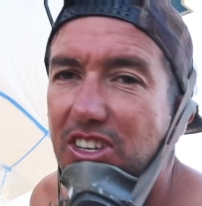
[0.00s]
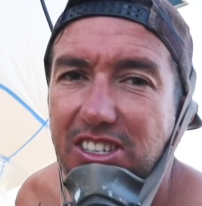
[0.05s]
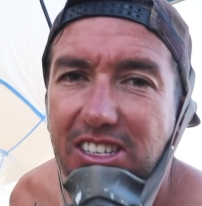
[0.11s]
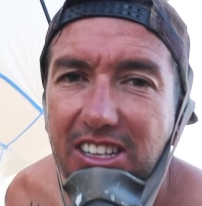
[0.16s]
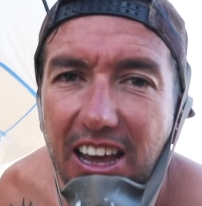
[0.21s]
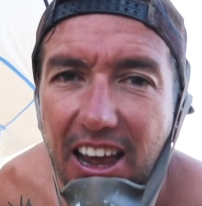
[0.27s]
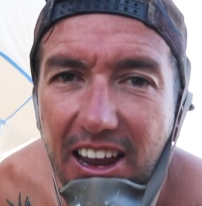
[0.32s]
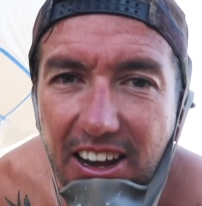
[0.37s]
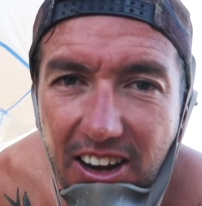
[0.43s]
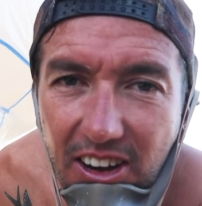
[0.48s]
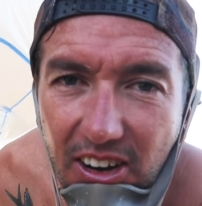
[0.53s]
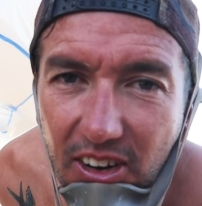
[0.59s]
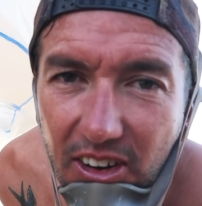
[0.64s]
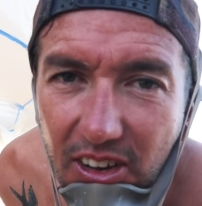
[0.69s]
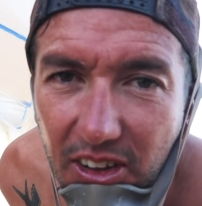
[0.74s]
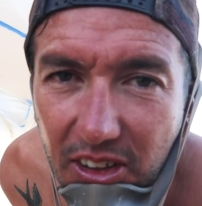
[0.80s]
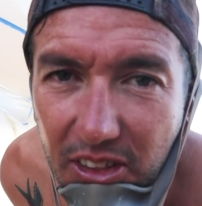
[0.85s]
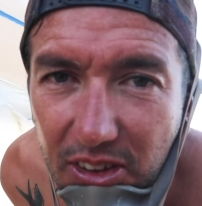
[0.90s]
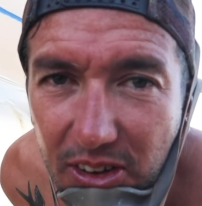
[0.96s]
just landed
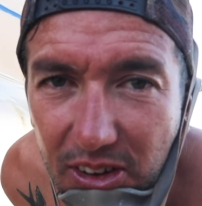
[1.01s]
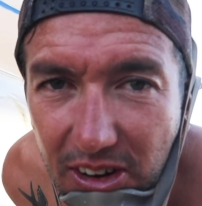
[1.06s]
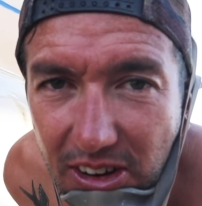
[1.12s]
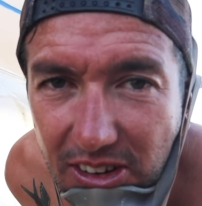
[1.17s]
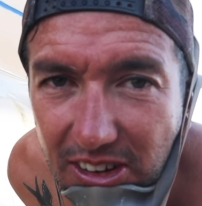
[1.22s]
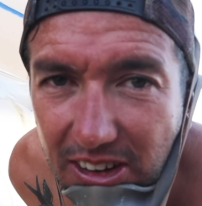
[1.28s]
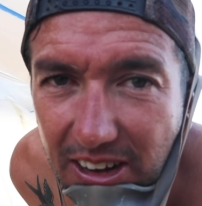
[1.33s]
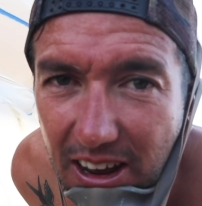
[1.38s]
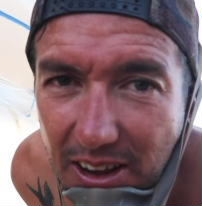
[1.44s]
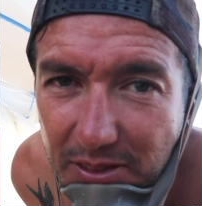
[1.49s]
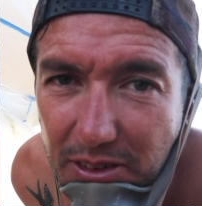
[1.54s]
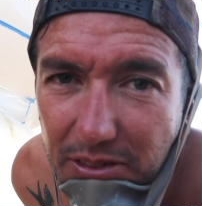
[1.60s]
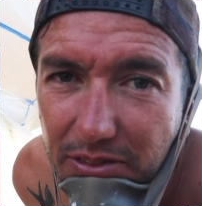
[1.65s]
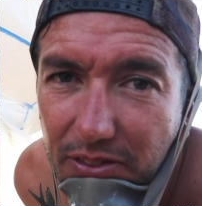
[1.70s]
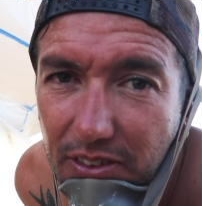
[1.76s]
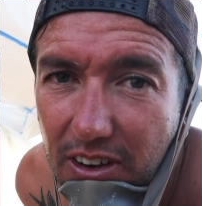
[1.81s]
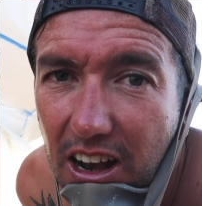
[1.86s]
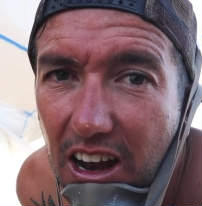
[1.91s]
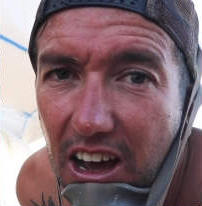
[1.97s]
on it. I thought I was going to have a
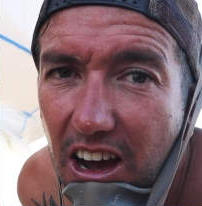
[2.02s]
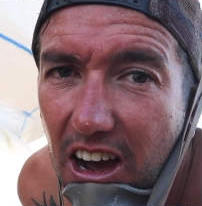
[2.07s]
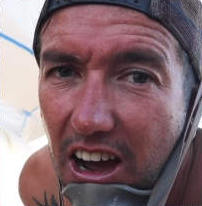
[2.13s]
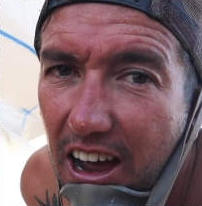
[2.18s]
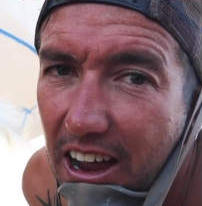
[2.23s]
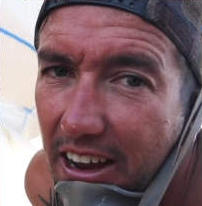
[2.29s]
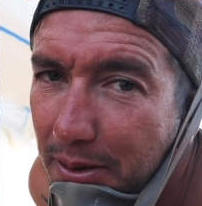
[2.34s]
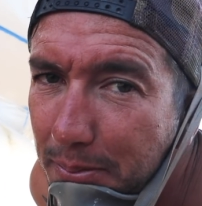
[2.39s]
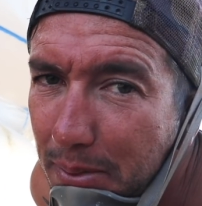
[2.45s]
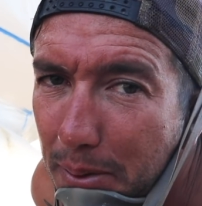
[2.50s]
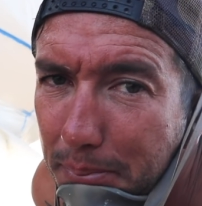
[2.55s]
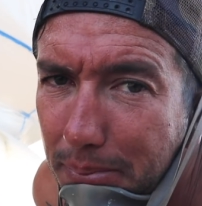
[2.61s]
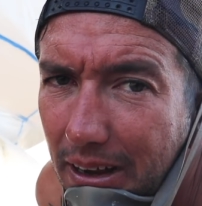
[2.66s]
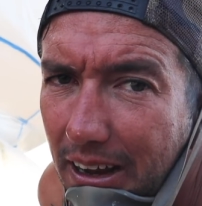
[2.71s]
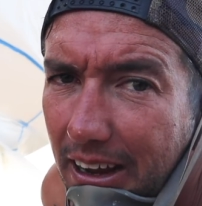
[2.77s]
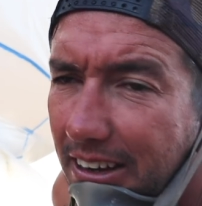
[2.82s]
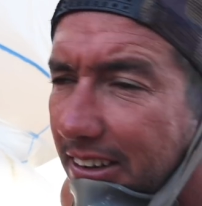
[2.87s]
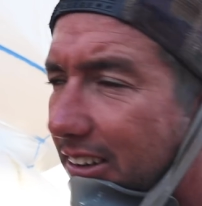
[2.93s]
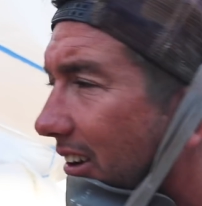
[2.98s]
fly in my
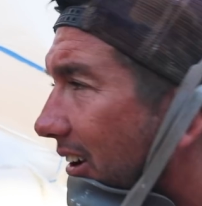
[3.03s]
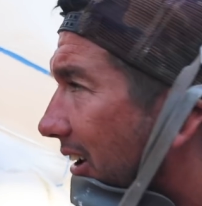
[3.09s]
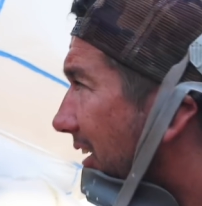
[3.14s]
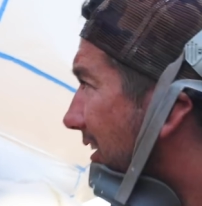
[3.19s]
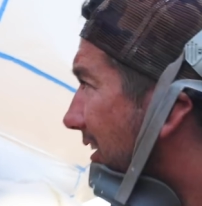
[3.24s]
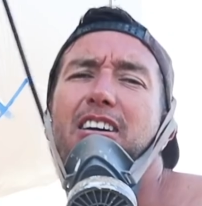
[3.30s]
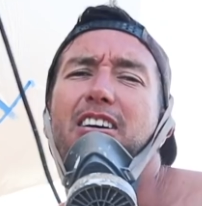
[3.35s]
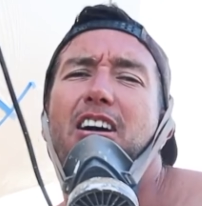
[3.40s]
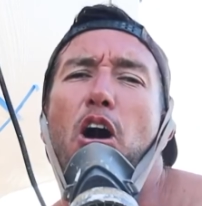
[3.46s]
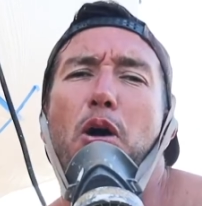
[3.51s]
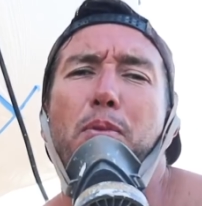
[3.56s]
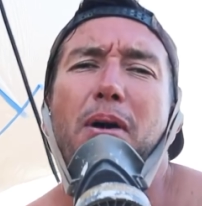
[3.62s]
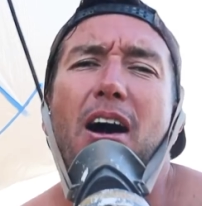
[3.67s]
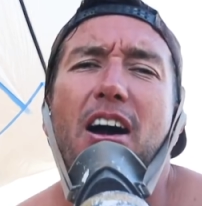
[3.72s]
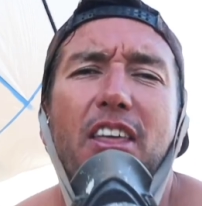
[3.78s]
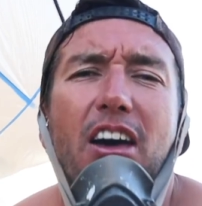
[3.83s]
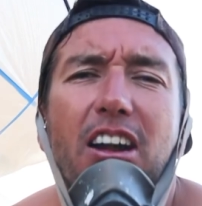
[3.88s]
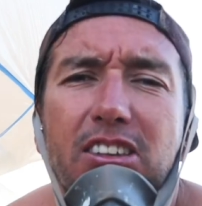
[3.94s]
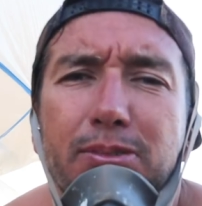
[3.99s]
paint. Oh
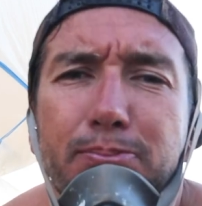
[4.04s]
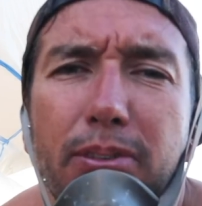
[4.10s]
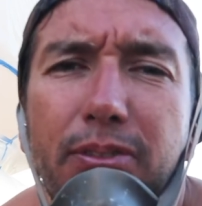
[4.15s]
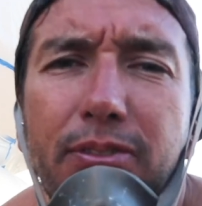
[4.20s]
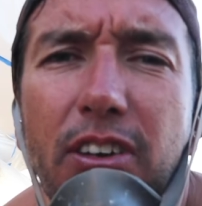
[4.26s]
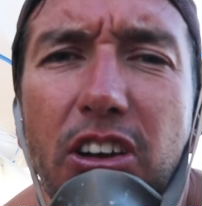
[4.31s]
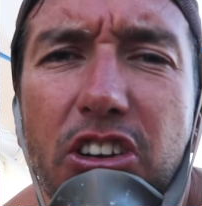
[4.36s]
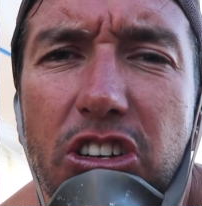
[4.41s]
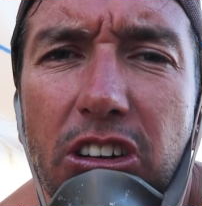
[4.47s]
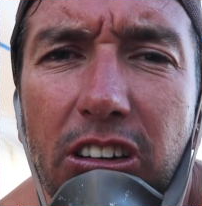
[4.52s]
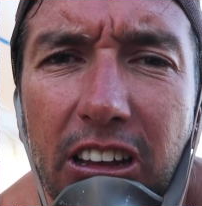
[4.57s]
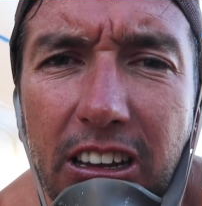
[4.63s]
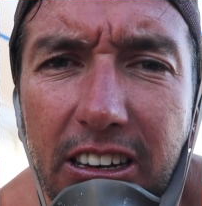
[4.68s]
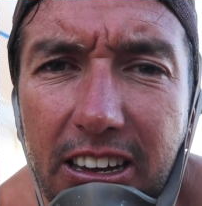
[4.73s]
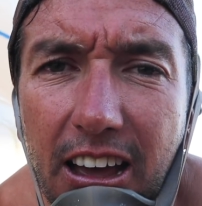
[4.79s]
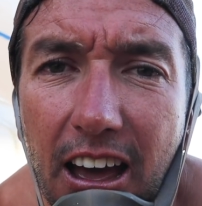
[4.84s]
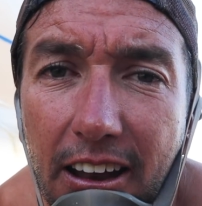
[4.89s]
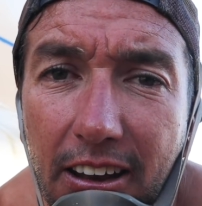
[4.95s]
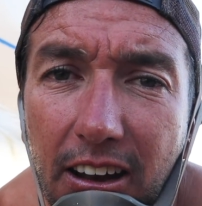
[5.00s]
mate, that is professionally
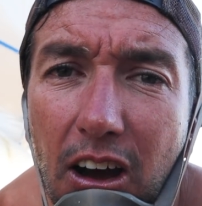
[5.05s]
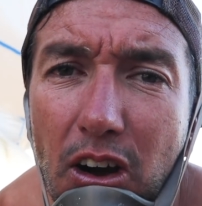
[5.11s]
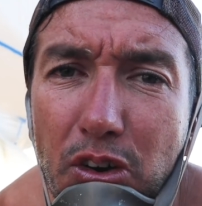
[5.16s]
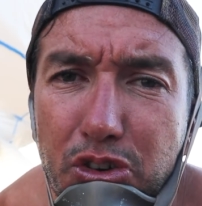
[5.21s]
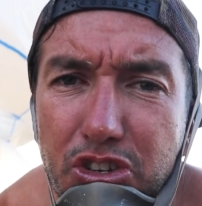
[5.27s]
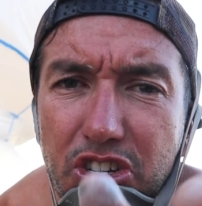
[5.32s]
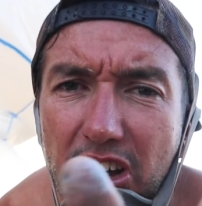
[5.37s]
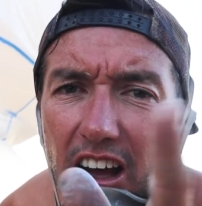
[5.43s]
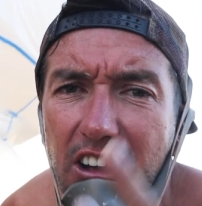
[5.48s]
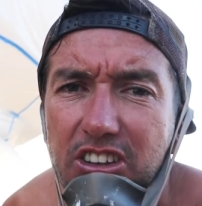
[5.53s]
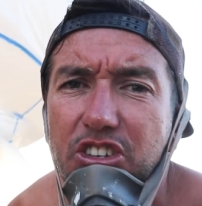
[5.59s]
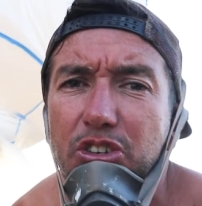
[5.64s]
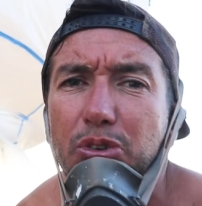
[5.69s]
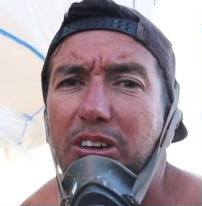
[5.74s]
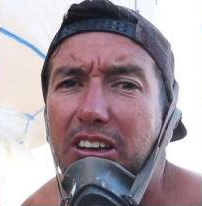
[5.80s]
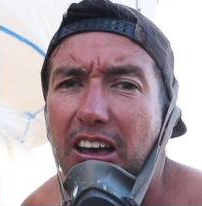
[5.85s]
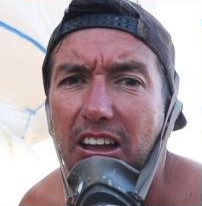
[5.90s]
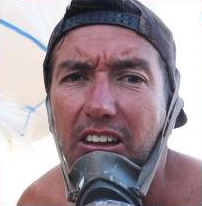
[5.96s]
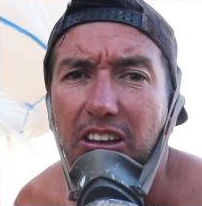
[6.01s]
done. I'll charge you
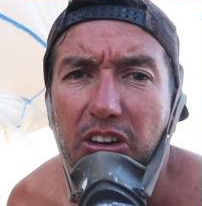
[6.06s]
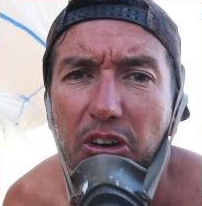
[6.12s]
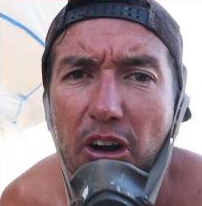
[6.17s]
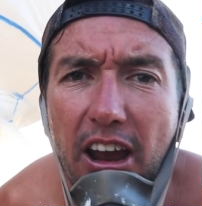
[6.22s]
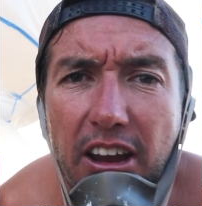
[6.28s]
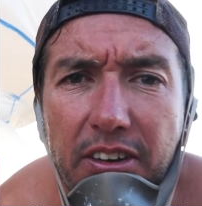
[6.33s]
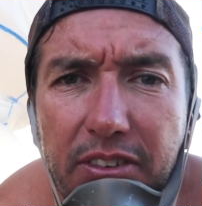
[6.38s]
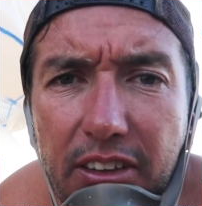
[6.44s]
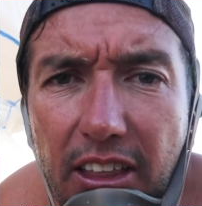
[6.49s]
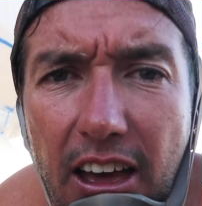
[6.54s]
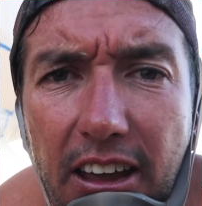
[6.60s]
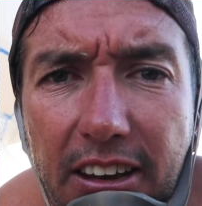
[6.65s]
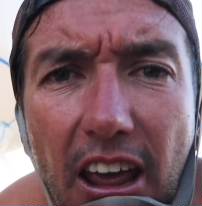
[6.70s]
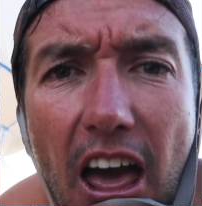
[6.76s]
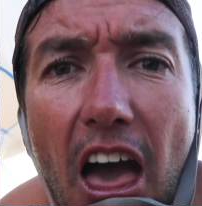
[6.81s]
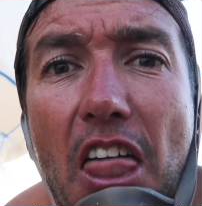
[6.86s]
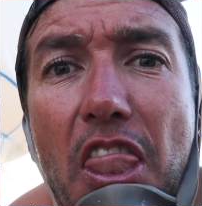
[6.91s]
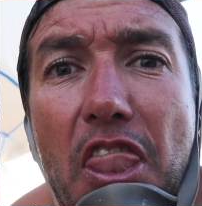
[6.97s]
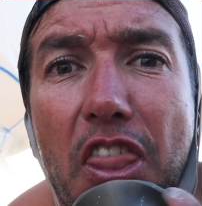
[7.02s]
a couple of grand for that.
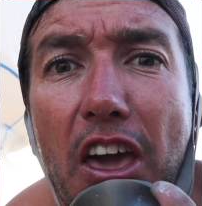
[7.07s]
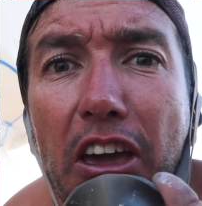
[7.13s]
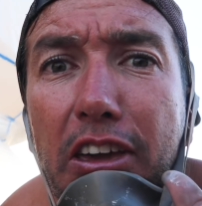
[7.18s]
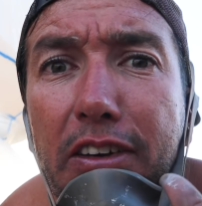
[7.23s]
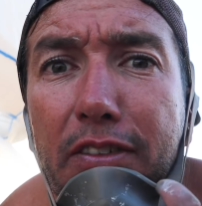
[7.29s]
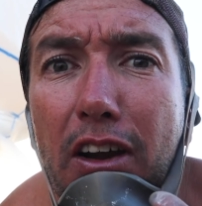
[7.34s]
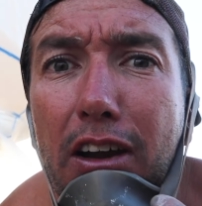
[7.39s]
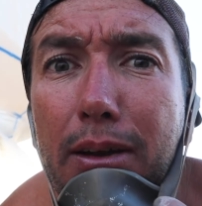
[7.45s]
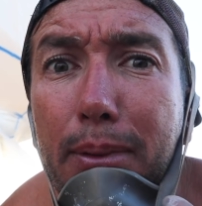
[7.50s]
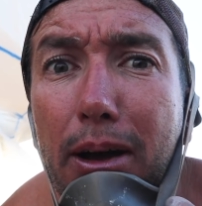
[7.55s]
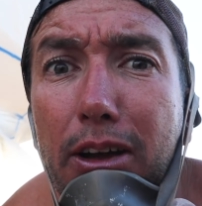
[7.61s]
Thank you very